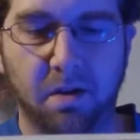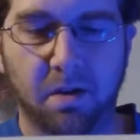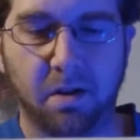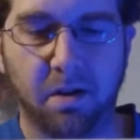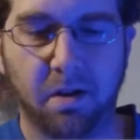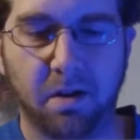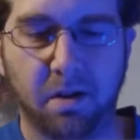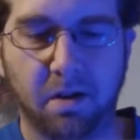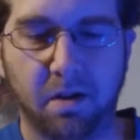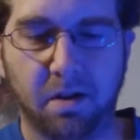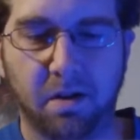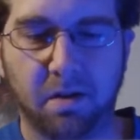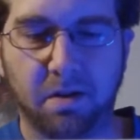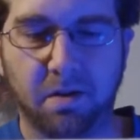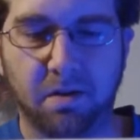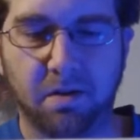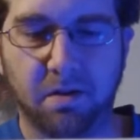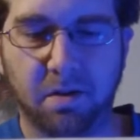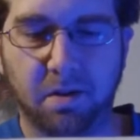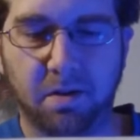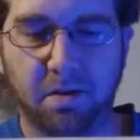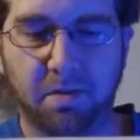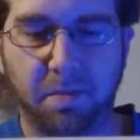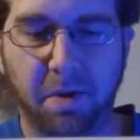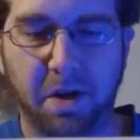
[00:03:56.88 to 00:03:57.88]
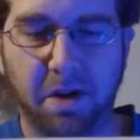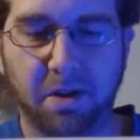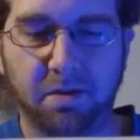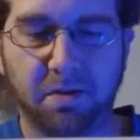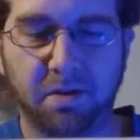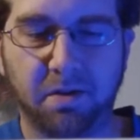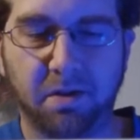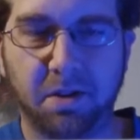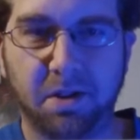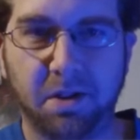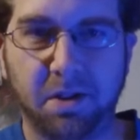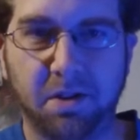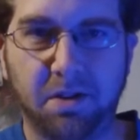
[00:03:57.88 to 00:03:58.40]
And this
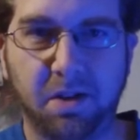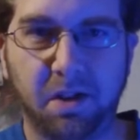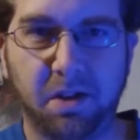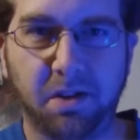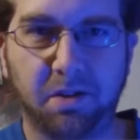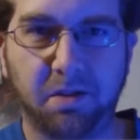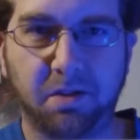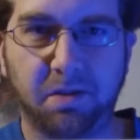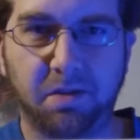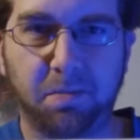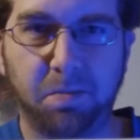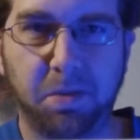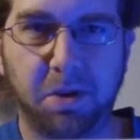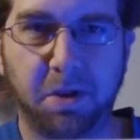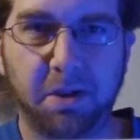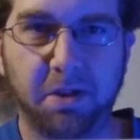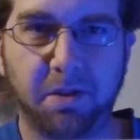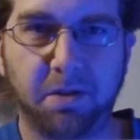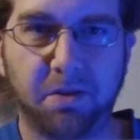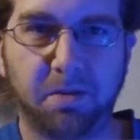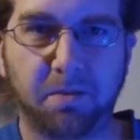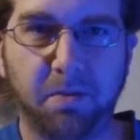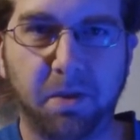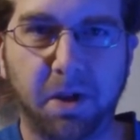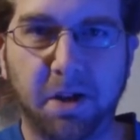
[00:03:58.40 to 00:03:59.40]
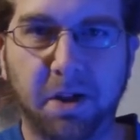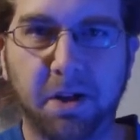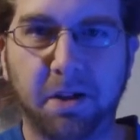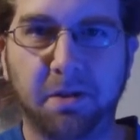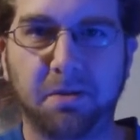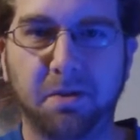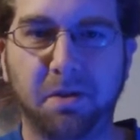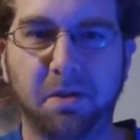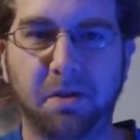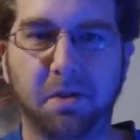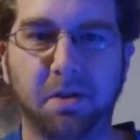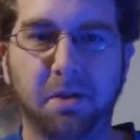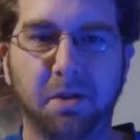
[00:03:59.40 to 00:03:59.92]
basically takes place right
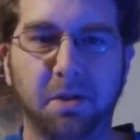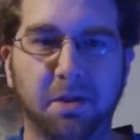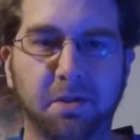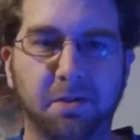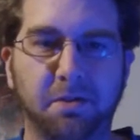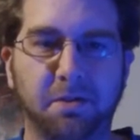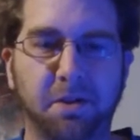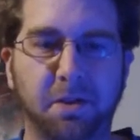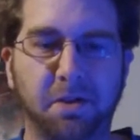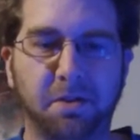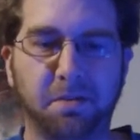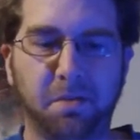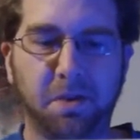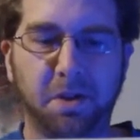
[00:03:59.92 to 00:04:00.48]
after Dark Knight's Death